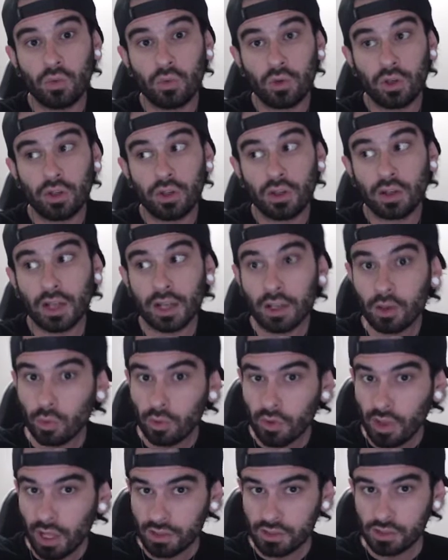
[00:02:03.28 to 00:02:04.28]
really like
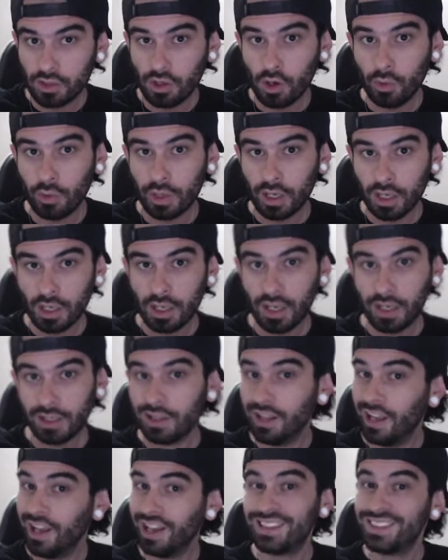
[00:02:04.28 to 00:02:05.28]
where that's going, and
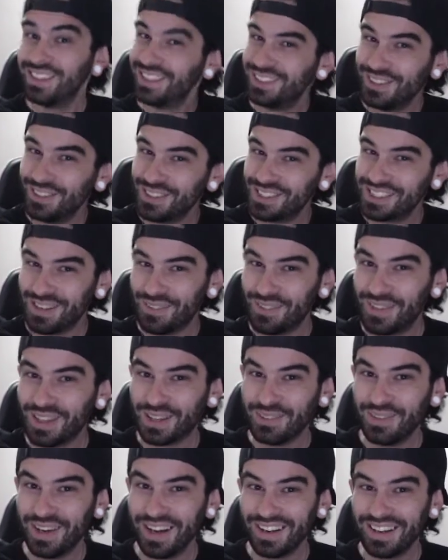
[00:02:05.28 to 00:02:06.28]
I'd like to do
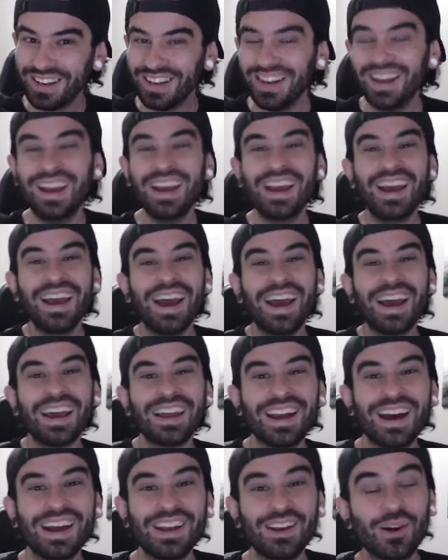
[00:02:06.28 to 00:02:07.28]
something about it.
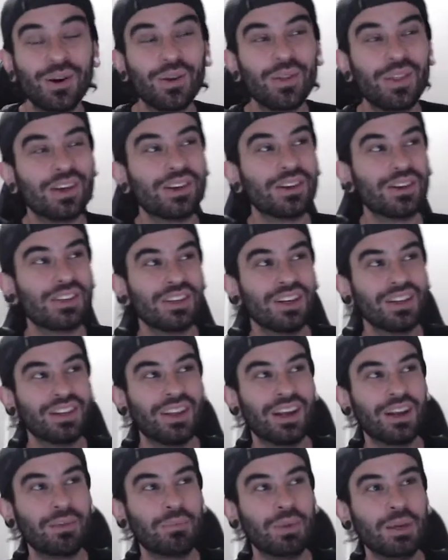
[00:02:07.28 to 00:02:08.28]
And I know there's a
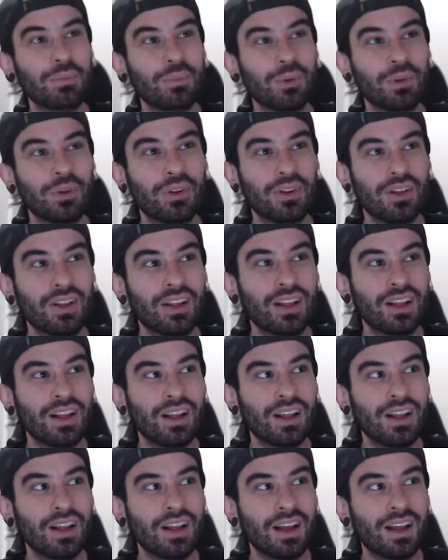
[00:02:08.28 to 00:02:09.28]
lot of people
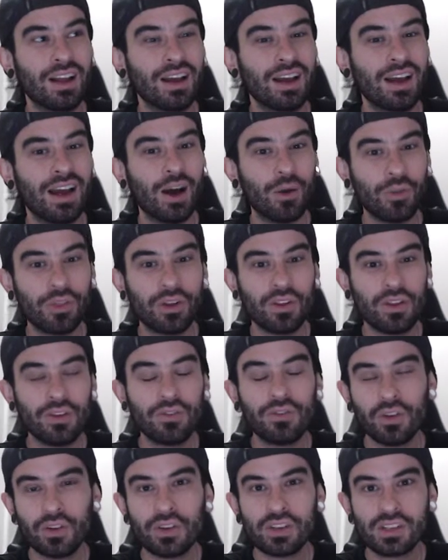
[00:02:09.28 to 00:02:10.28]
out there
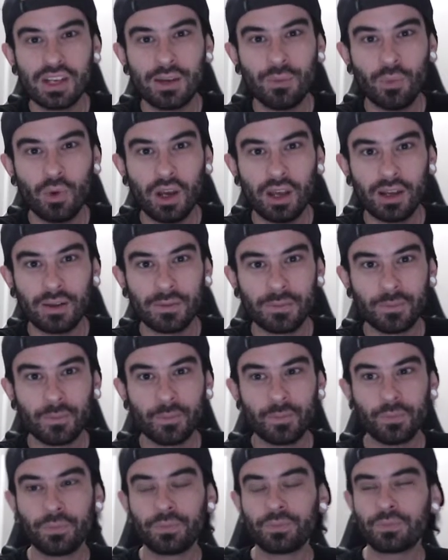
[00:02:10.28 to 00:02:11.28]
that feel the same way.
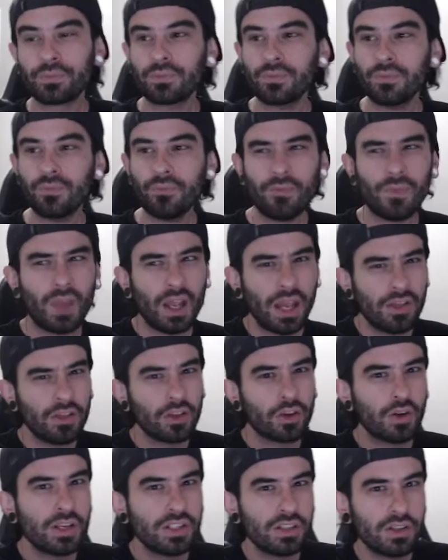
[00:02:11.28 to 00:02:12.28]
And
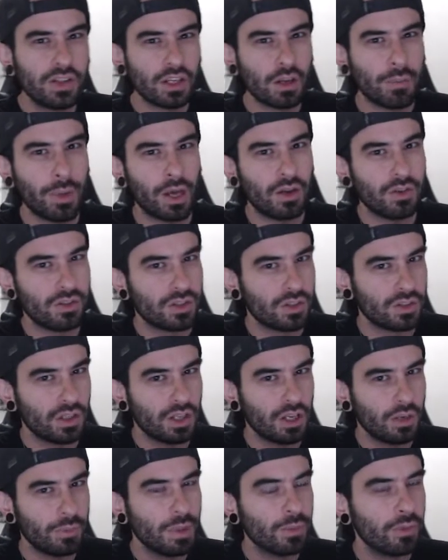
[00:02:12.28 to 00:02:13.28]
the crazy thing about it is there's a
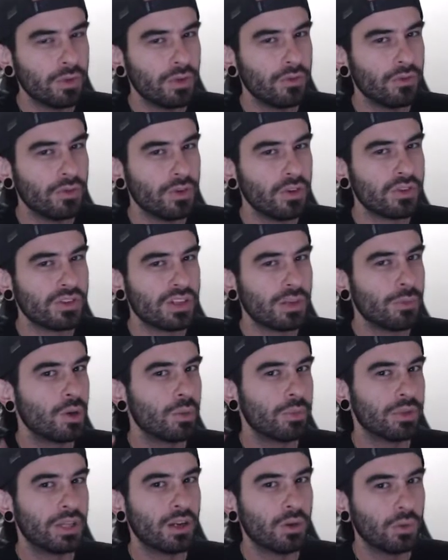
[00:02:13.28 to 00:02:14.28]
lot of people that feel the same
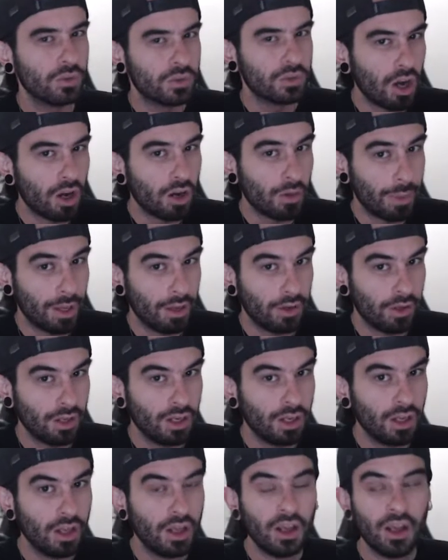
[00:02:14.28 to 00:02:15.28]
way, but they don't talk about it.
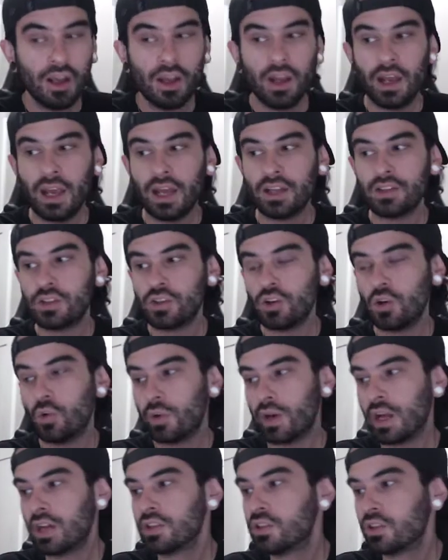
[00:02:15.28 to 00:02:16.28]
And so
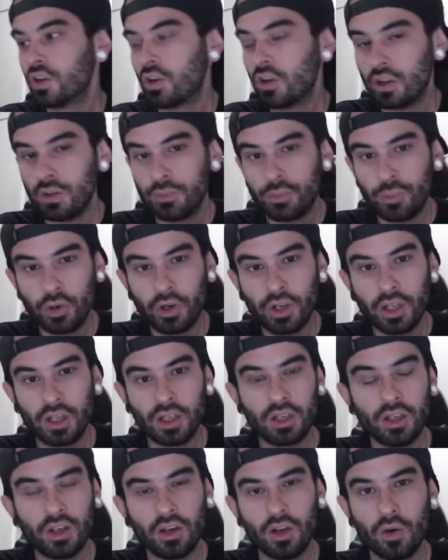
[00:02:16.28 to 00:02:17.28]
when I started
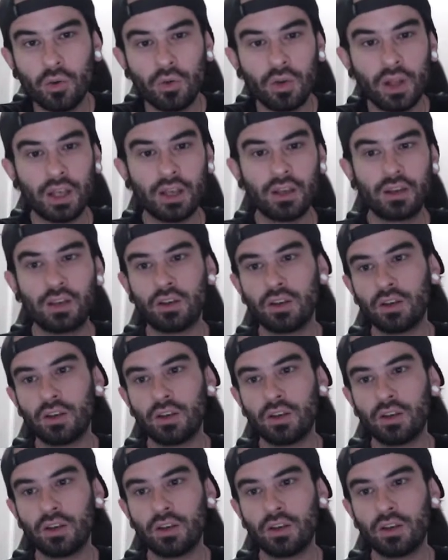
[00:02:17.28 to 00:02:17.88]
putting, like